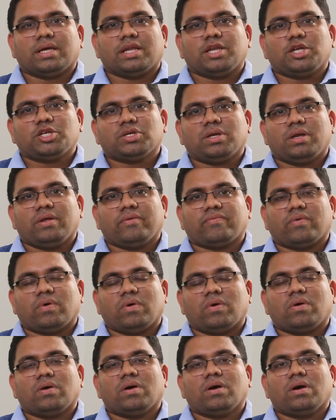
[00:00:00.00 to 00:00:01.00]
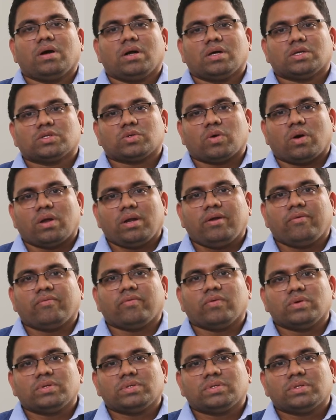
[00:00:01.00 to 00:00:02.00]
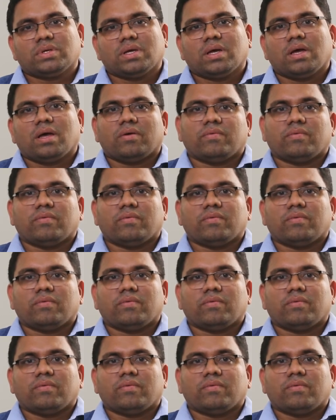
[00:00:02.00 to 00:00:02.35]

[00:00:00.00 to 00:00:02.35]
initially for solid foods,